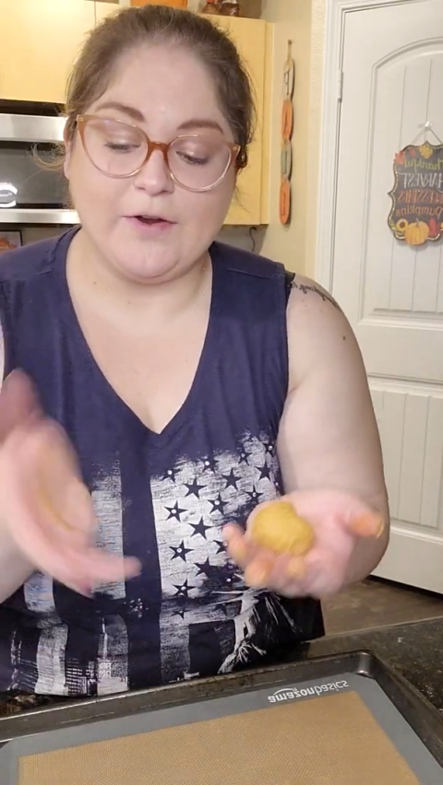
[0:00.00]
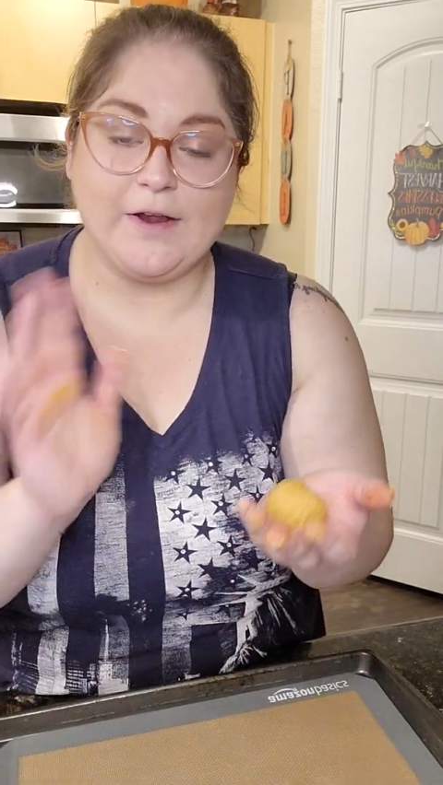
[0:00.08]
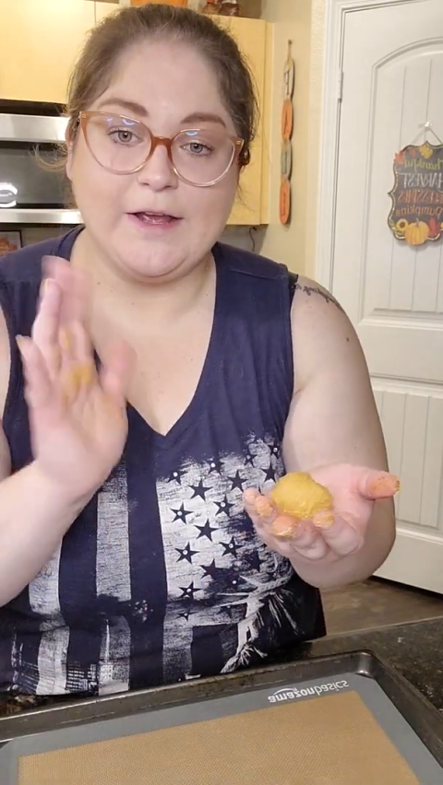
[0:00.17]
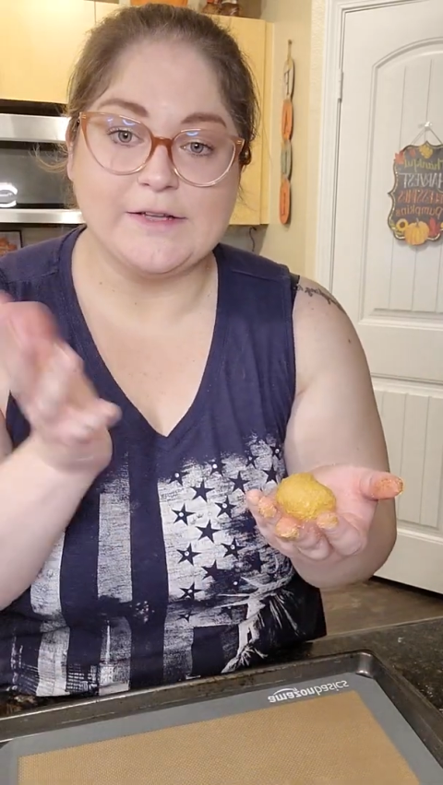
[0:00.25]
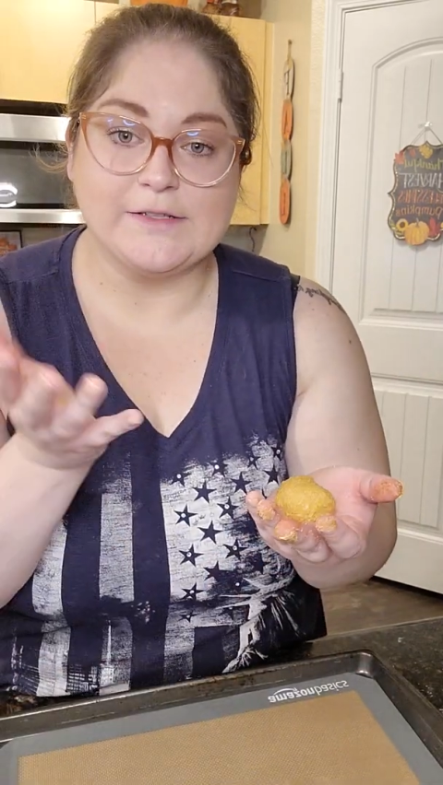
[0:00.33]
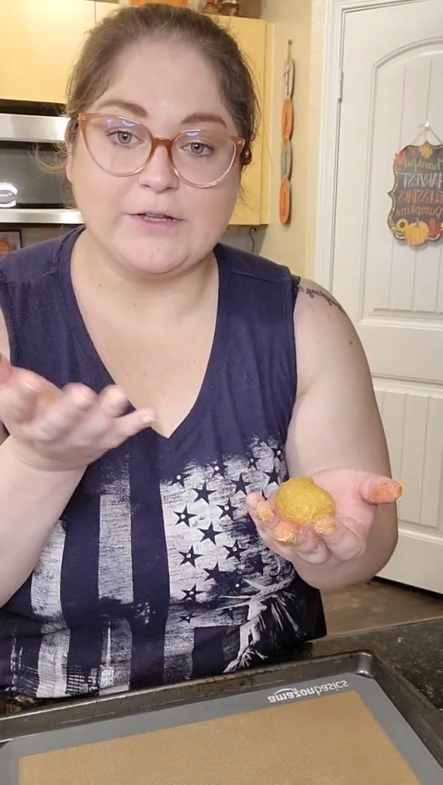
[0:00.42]

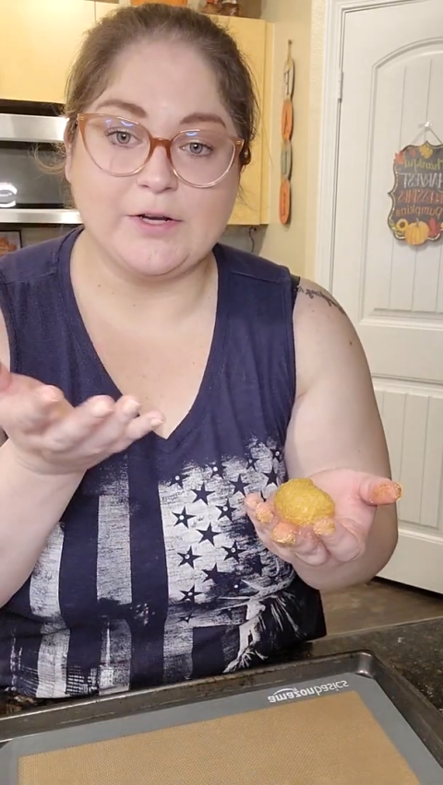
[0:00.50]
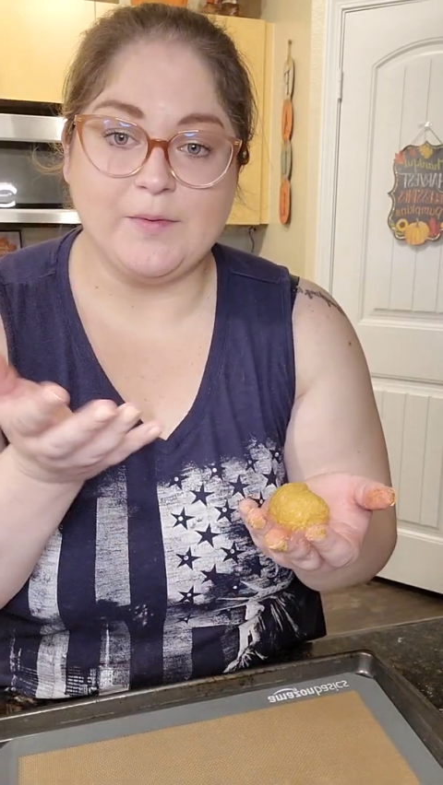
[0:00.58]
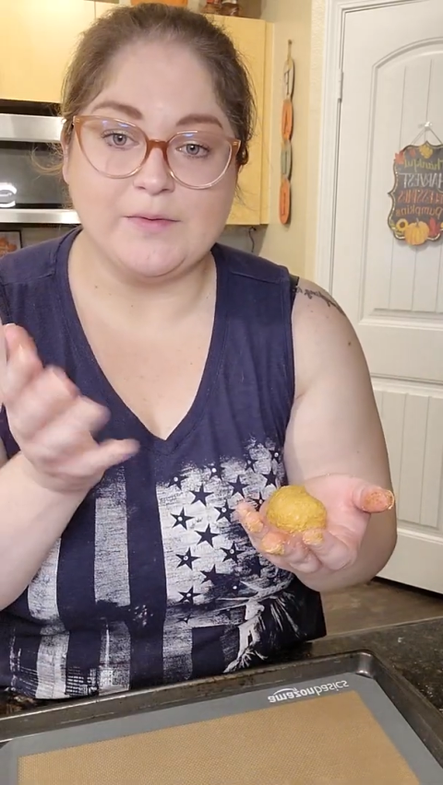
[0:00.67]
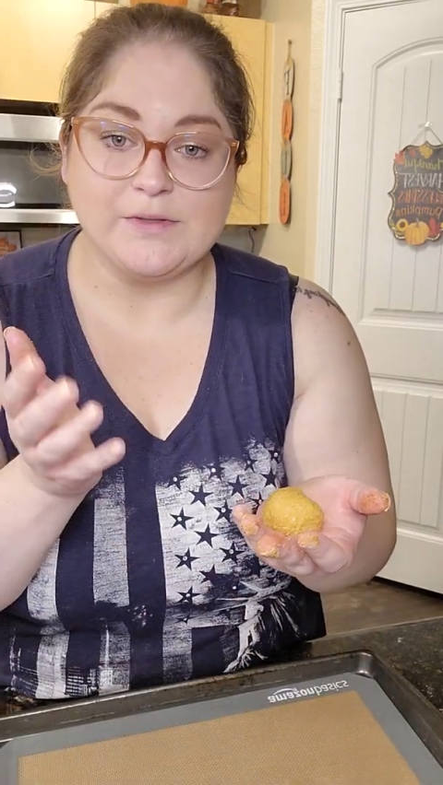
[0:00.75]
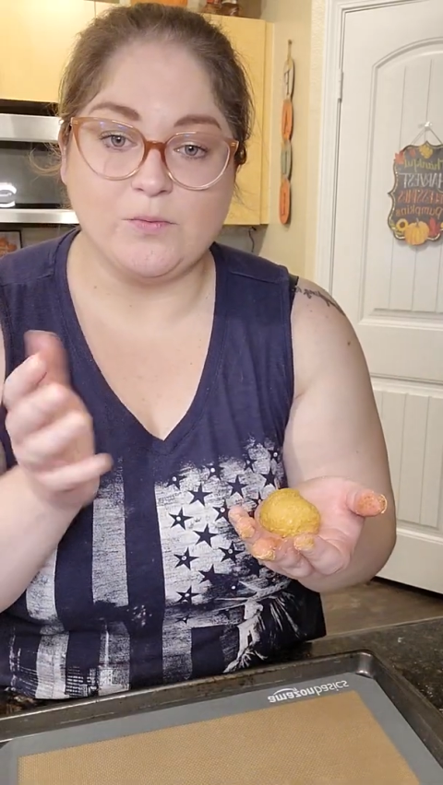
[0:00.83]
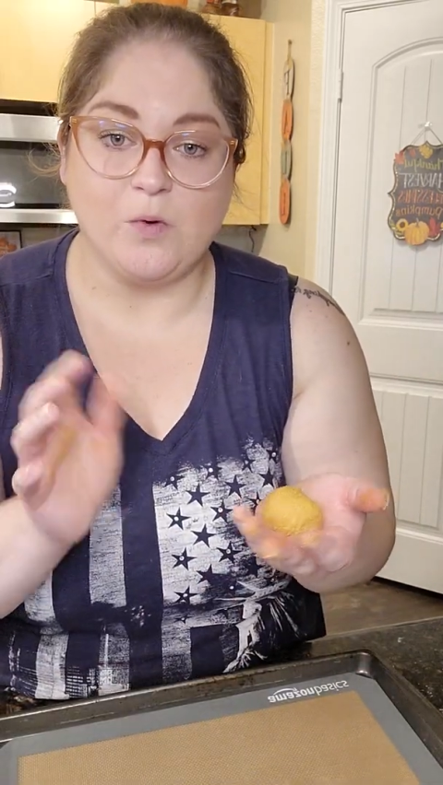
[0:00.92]
hands a little bit
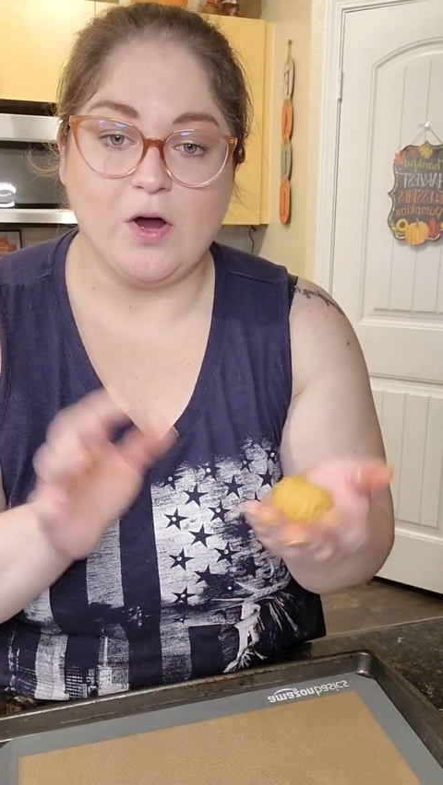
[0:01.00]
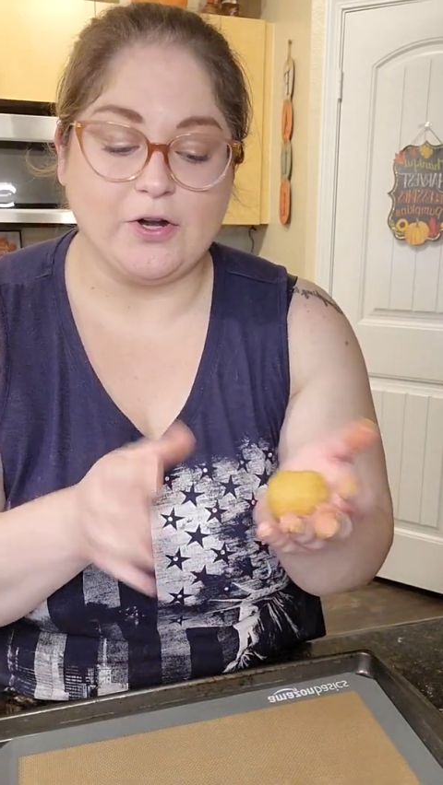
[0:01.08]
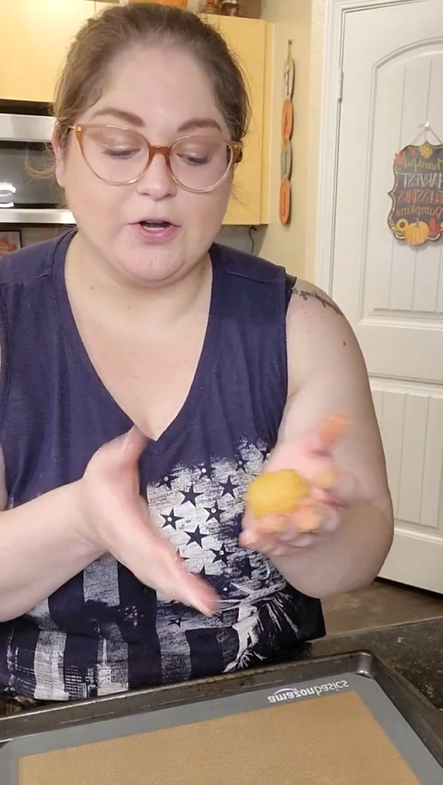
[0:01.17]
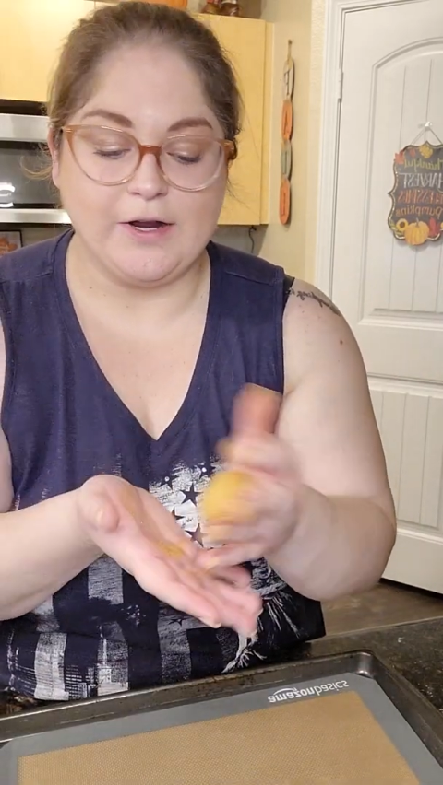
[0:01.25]
with some water,